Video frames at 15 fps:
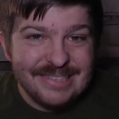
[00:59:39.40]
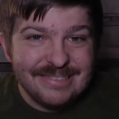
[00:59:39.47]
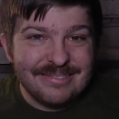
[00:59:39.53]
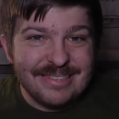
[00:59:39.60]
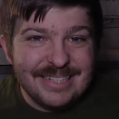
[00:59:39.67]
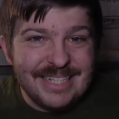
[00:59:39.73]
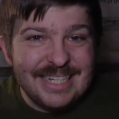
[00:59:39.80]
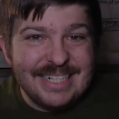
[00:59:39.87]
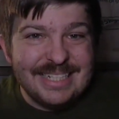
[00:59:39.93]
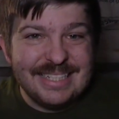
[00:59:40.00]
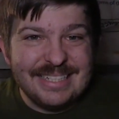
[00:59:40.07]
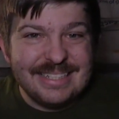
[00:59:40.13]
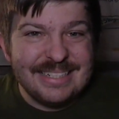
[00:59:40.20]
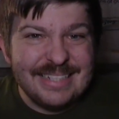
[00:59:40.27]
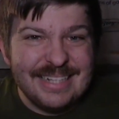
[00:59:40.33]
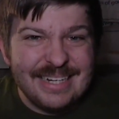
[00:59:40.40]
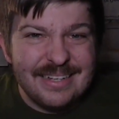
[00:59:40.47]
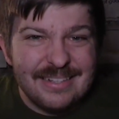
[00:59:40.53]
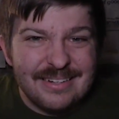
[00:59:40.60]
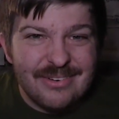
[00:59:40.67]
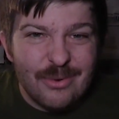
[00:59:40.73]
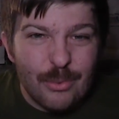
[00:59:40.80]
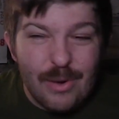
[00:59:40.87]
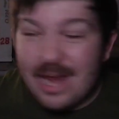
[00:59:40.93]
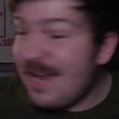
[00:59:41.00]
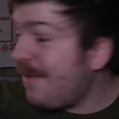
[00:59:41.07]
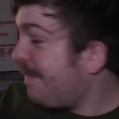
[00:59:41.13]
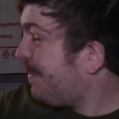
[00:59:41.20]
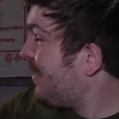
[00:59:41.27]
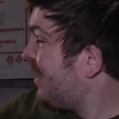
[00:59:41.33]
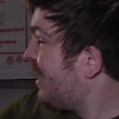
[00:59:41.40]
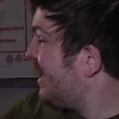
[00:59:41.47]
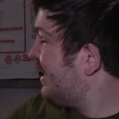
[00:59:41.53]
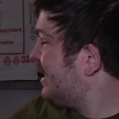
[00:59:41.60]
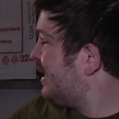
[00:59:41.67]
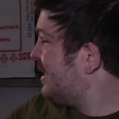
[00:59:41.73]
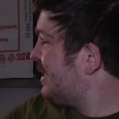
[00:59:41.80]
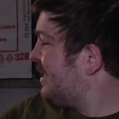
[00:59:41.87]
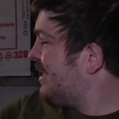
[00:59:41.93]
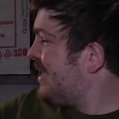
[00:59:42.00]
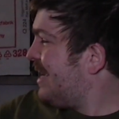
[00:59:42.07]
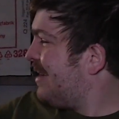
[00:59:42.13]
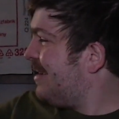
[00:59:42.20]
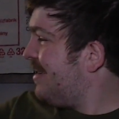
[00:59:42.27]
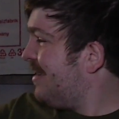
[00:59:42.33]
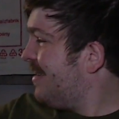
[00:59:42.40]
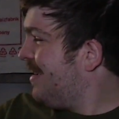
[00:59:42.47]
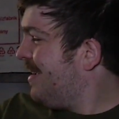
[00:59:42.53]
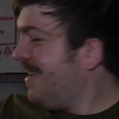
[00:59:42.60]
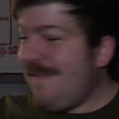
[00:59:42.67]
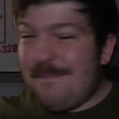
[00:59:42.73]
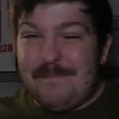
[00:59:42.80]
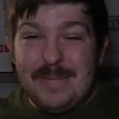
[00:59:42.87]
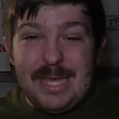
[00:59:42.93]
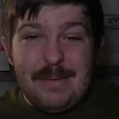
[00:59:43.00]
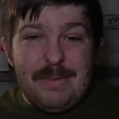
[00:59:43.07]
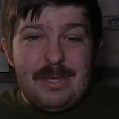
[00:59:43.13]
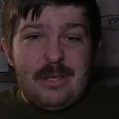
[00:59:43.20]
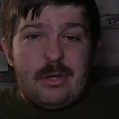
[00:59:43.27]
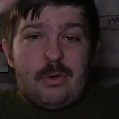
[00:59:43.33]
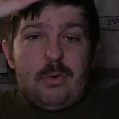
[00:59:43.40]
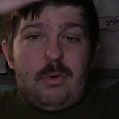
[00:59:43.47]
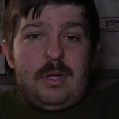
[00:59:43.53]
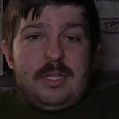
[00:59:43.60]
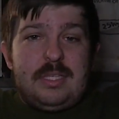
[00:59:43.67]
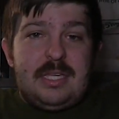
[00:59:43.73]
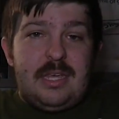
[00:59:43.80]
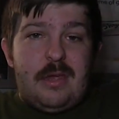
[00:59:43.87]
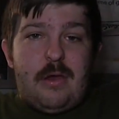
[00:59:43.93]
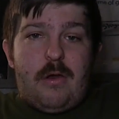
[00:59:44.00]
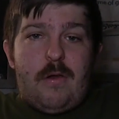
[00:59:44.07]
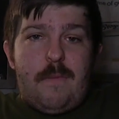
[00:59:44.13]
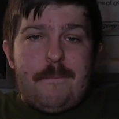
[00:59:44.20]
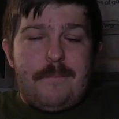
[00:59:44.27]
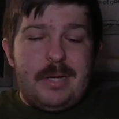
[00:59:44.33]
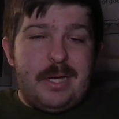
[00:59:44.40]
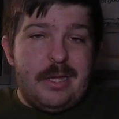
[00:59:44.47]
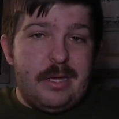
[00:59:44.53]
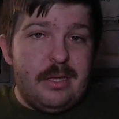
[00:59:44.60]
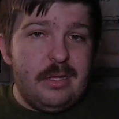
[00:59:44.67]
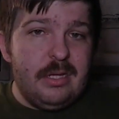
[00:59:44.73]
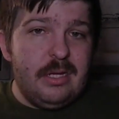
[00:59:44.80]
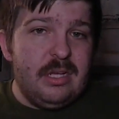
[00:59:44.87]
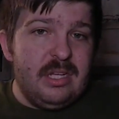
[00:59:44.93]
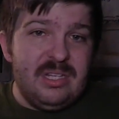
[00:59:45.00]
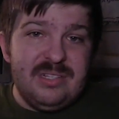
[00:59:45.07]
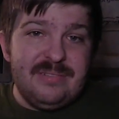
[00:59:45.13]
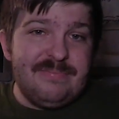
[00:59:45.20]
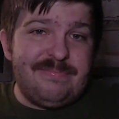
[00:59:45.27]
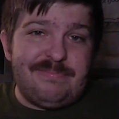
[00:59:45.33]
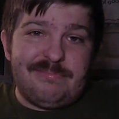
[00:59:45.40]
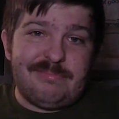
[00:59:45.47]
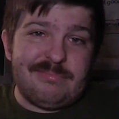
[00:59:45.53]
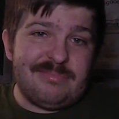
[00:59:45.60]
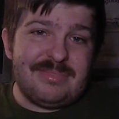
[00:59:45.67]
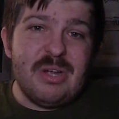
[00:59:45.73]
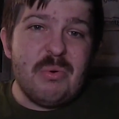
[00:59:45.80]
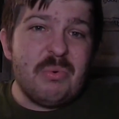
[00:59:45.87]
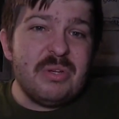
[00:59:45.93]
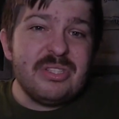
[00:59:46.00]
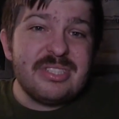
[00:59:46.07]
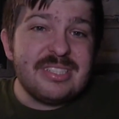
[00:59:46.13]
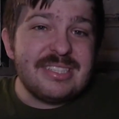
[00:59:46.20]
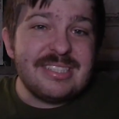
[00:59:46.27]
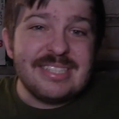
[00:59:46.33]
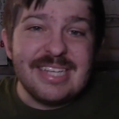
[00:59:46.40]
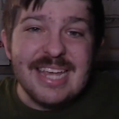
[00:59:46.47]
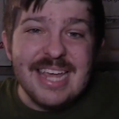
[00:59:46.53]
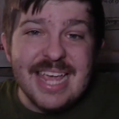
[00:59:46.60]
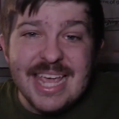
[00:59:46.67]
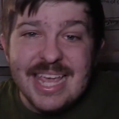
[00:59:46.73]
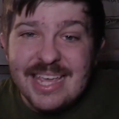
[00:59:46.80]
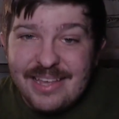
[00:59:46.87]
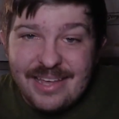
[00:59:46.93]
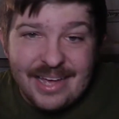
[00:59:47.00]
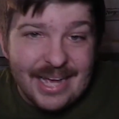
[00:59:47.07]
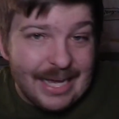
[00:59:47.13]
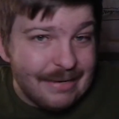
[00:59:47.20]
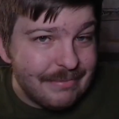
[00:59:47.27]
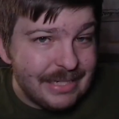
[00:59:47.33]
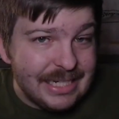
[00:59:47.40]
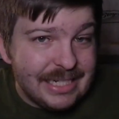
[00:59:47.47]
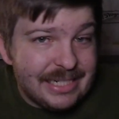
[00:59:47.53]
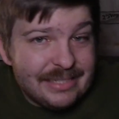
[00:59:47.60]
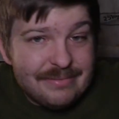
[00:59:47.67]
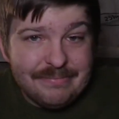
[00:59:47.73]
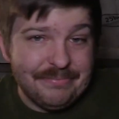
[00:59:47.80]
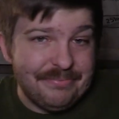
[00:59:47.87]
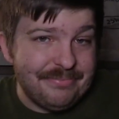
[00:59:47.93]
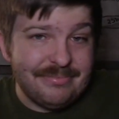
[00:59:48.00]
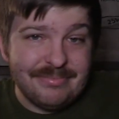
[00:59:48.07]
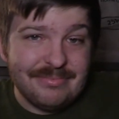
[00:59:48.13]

there's really not a great place to set it. Maybe across here, but we'll see. I mean,